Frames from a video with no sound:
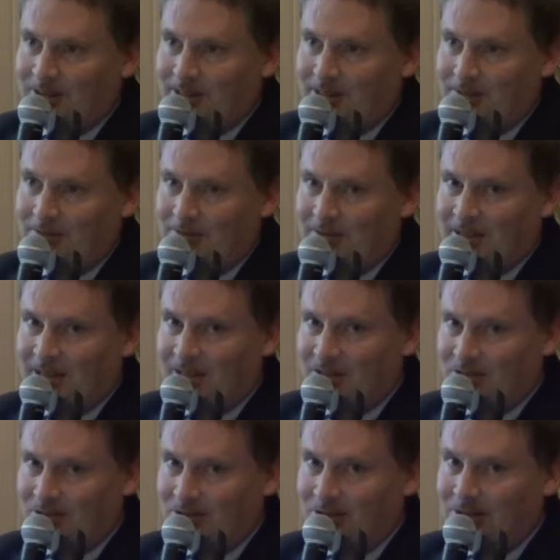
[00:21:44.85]
other
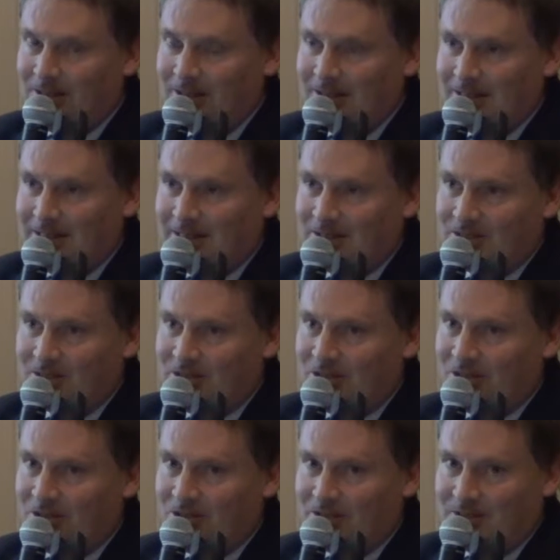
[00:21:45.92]
financial
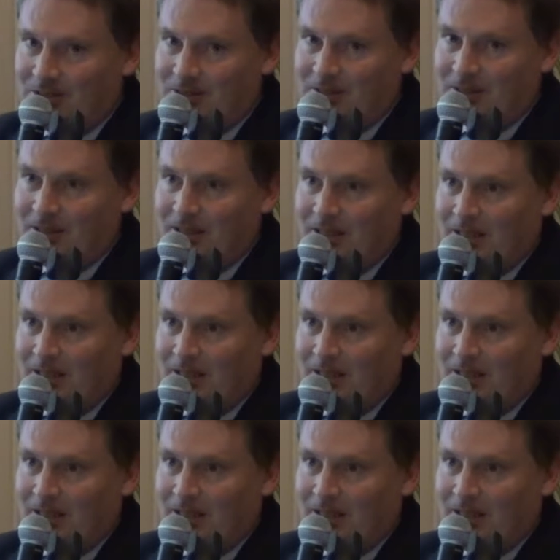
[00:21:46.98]
institutions.